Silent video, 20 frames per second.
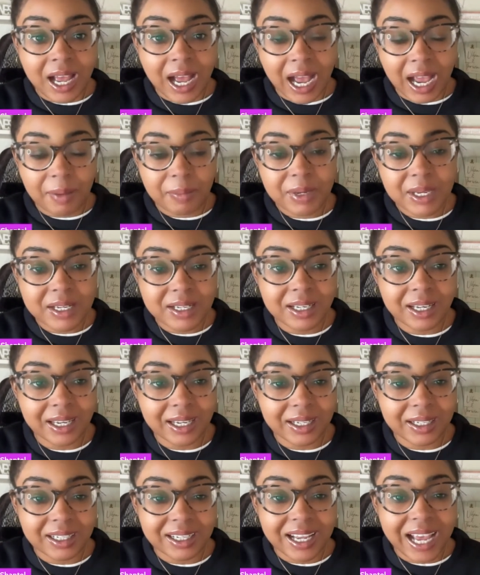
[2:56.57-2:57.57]
I mean,
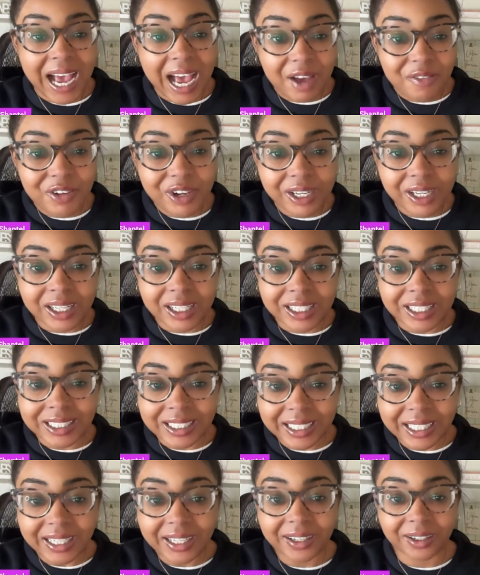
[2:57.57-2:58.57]
like, have a
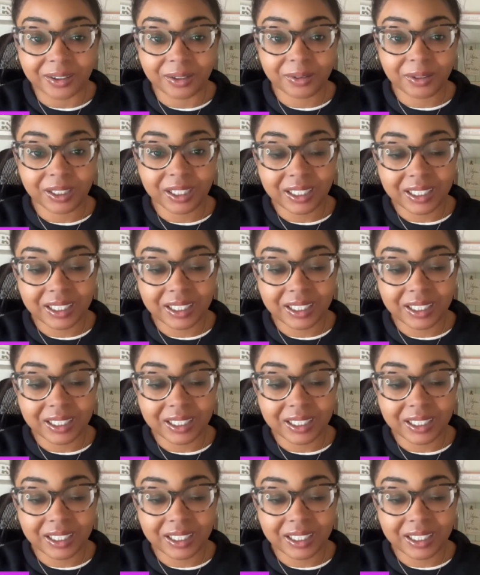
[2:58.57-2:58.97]
clear